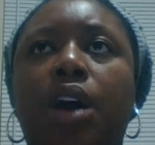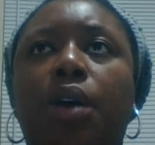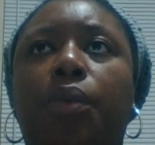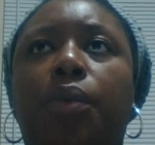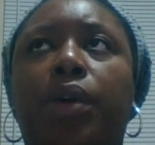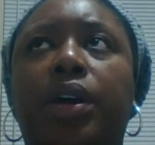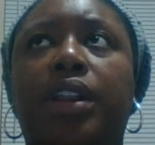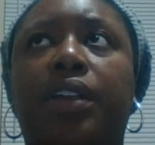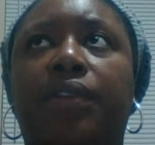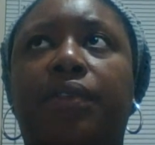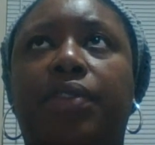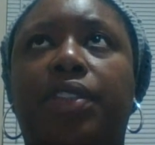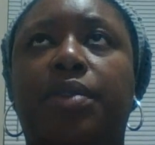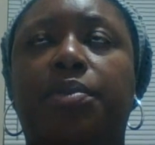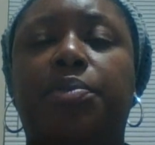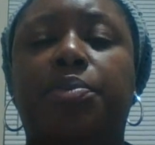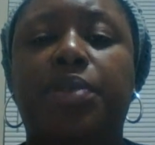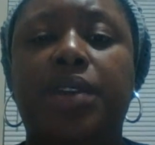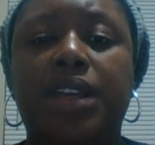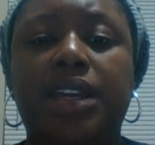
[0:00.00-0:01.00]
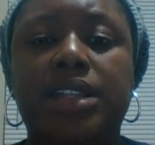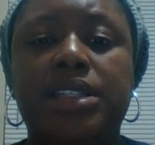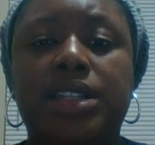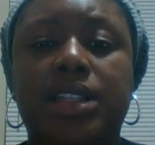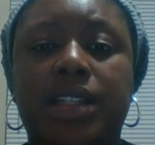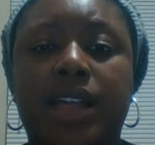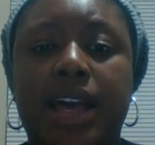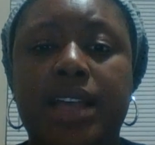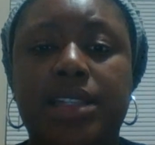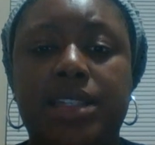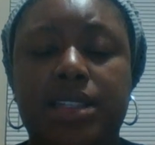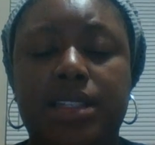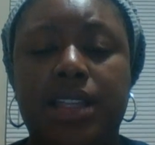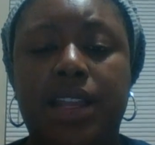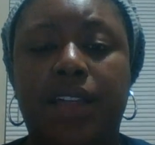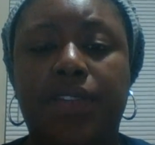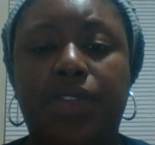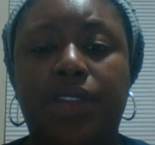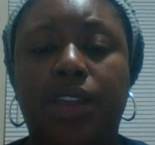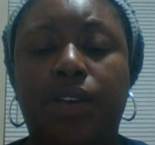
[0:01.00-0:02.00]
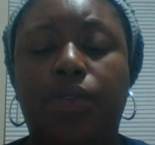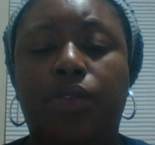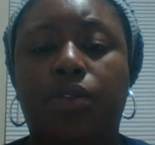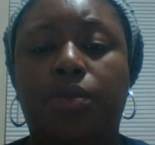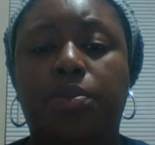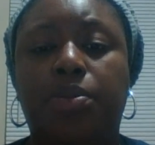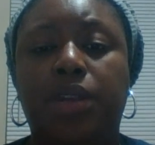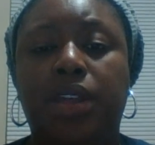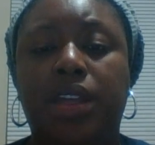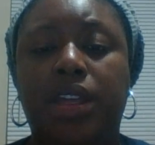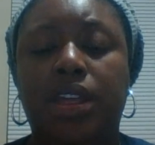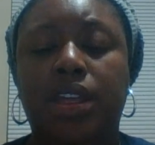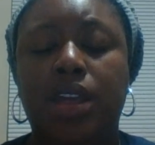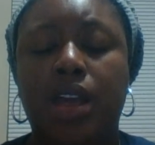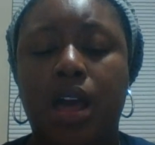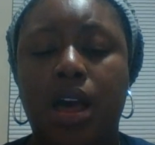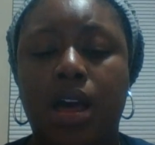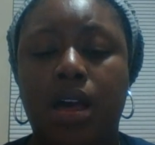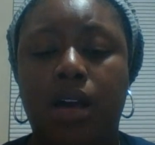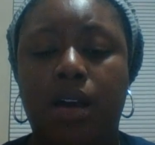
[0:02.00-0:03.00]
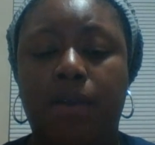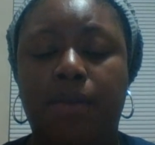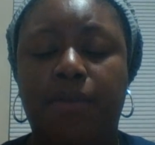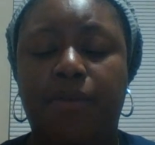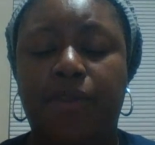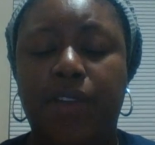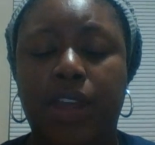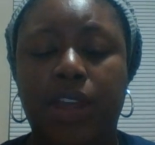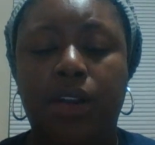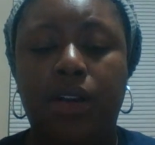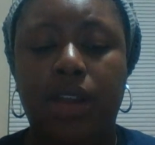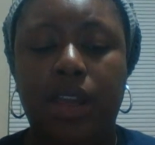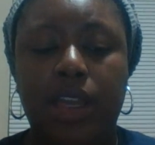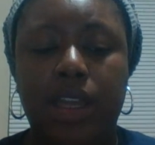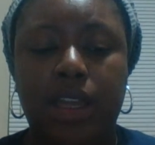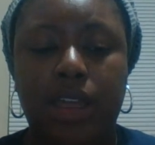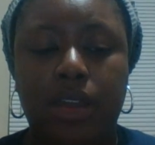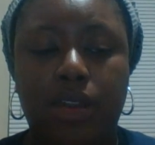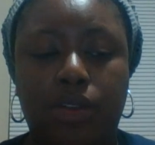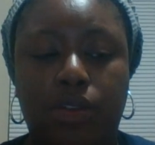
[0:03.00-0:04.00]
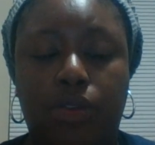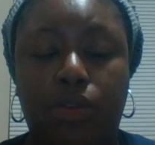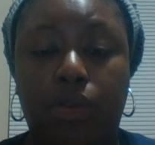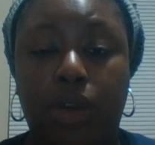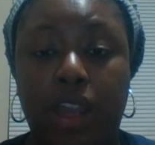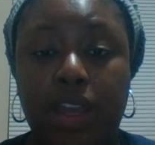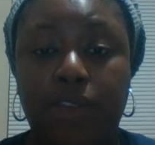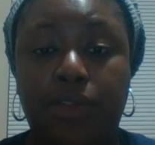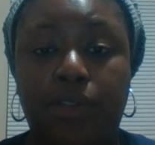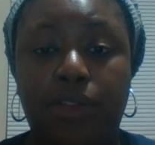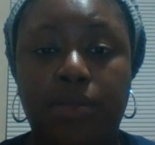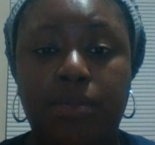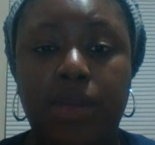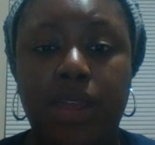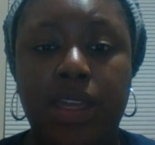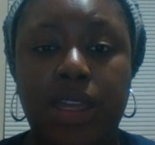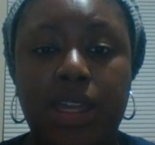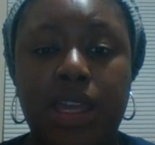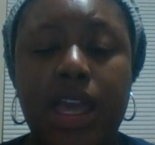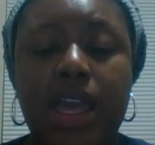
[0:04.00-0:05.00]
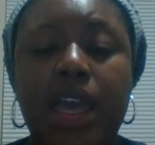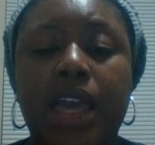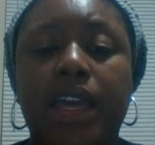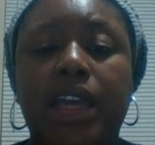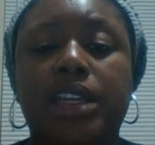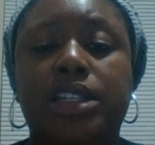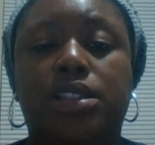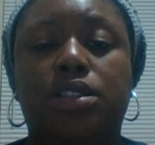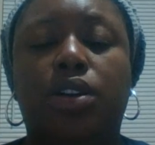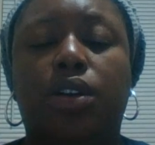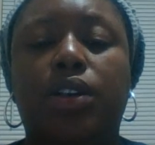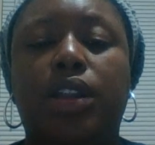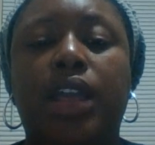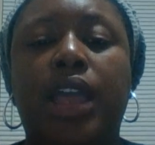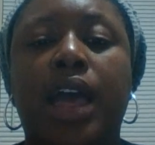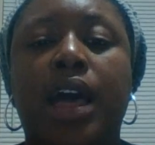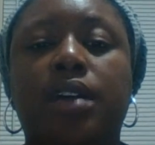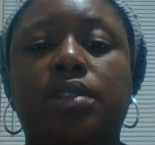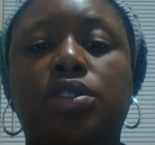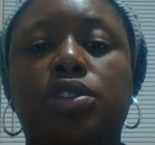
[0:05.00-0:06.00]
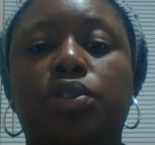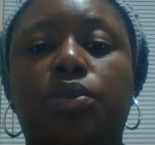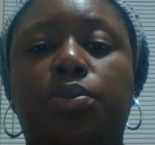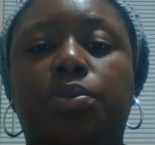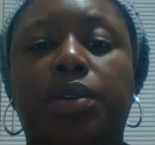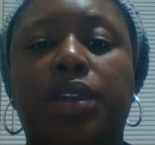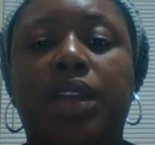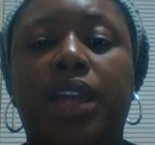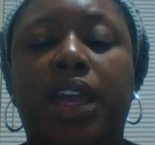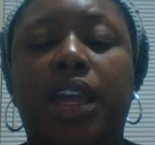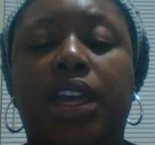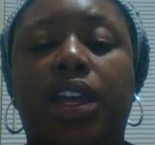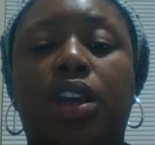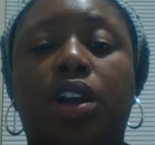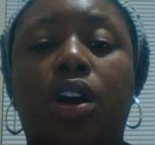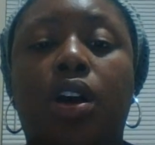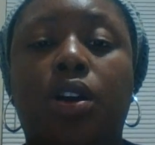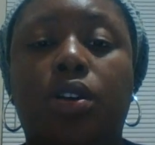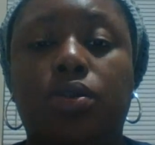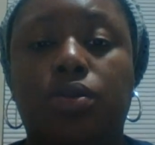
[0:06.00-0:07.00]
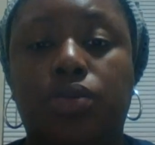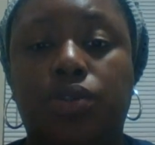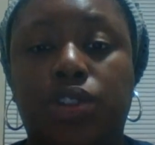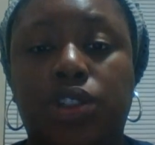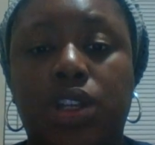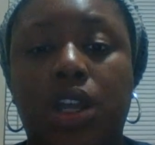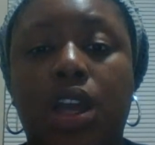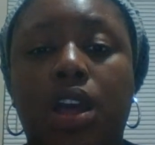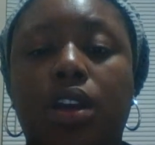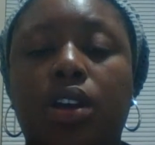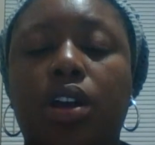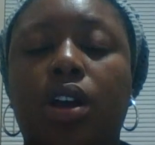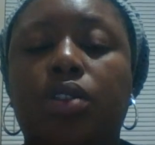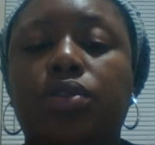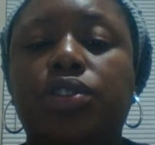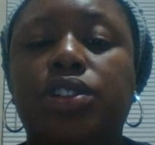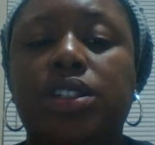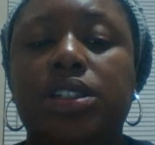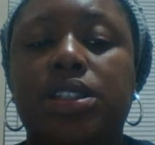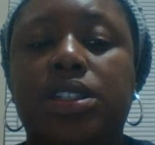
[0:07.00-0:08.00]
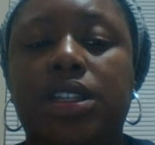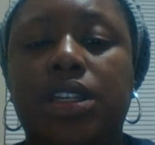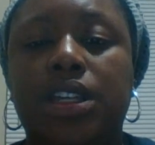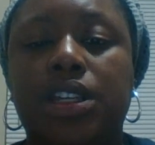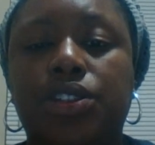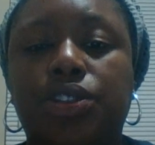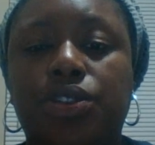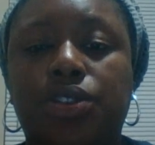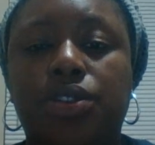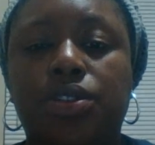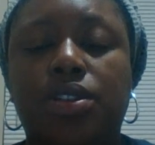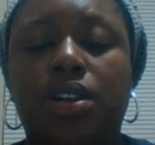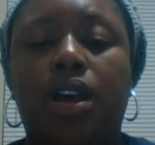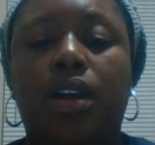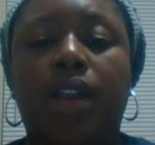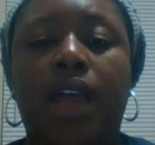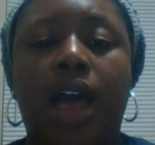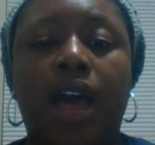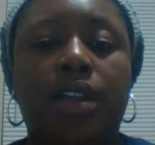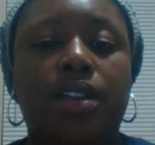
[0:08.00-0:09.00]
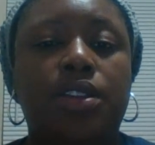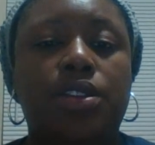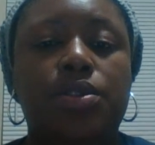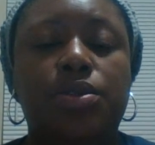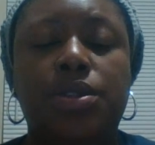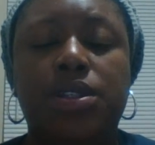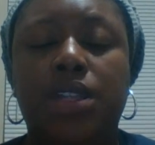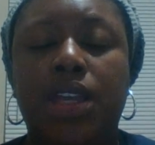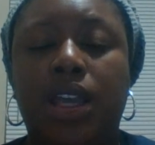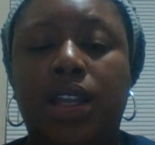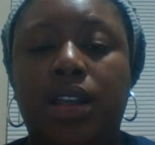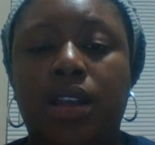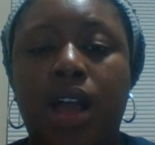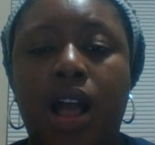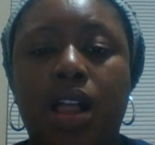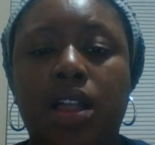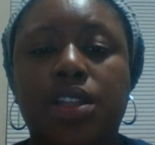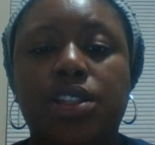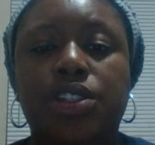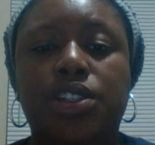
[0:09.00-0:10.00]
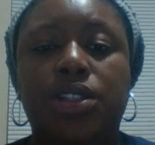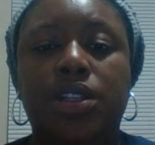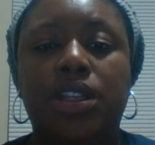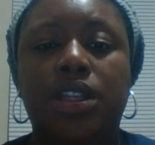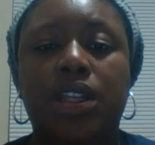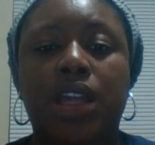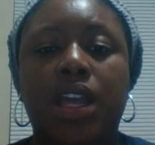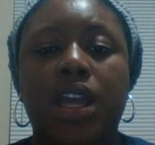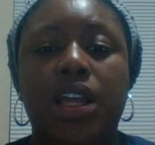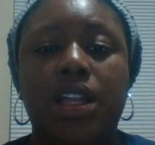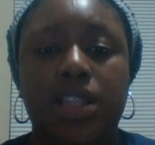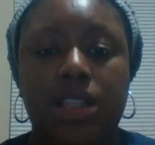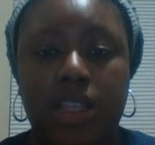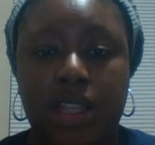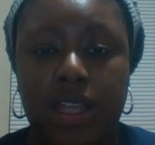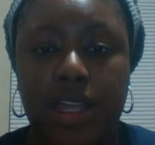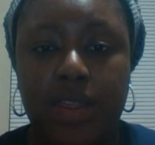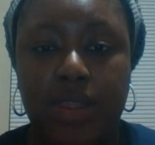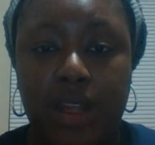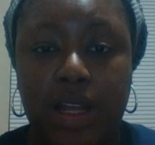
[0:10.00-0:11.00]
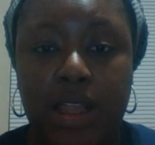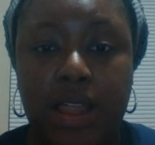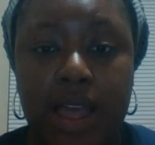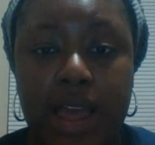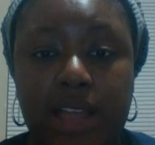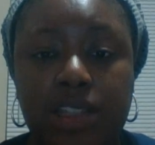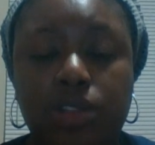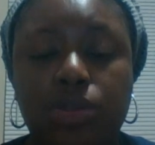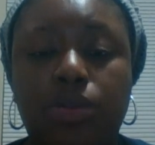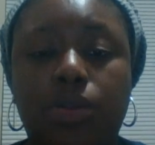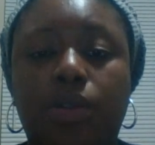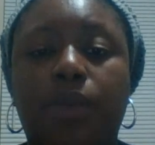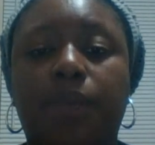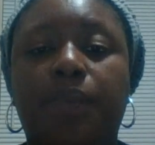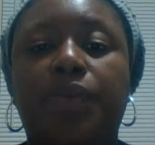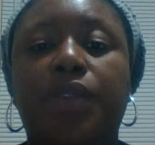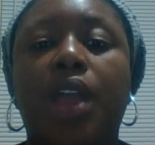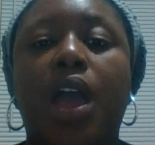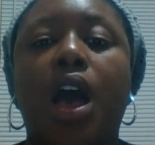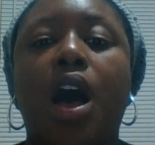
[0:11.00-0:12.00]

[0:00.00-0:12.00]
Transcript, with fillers: One of the biggest classes that I think will be um, very great for me is learning how to be a coach, coaching teachers on how to use technology in the classroom.